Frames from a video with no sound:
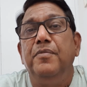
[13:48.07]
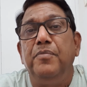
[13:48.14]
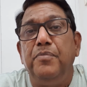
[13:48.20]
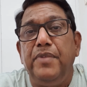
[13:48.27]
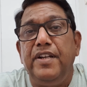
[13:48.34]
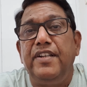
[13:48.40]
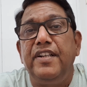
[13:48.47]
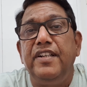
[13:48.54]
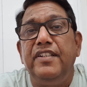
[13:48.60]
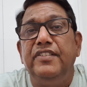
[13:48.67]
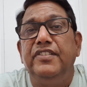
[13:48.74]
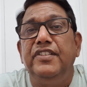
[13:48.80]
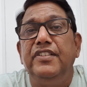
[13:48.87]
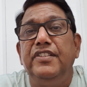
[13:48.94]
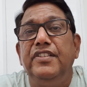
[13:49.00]

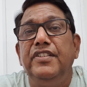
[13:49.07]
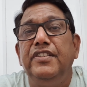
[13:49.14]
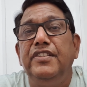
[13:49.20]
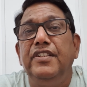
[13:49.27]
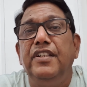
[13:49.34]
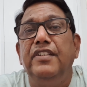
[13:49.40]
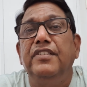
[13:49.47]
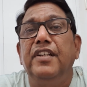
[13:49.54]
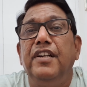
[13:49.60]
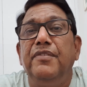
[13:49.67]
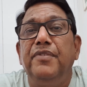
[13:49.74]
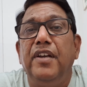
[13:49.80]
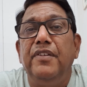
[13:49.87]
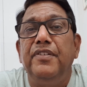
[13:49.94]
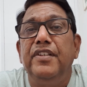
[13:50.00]
maintenance engineers and
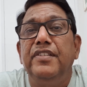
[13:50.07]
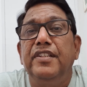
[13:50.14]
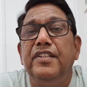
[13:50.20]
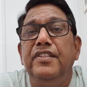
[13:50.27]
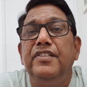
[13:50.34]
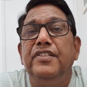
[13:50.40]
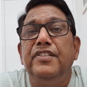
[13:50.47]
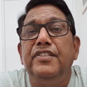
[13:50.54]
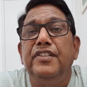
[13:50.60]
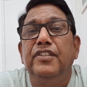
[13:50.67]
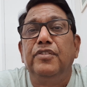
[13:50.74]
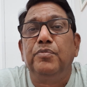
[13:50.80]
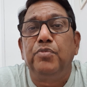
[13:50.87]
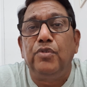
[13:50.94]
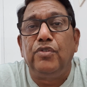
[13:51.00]
vibration engineers
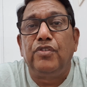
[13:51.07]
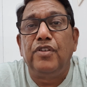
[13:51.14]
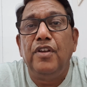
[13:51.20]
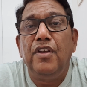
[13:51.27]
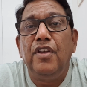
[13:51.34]
both.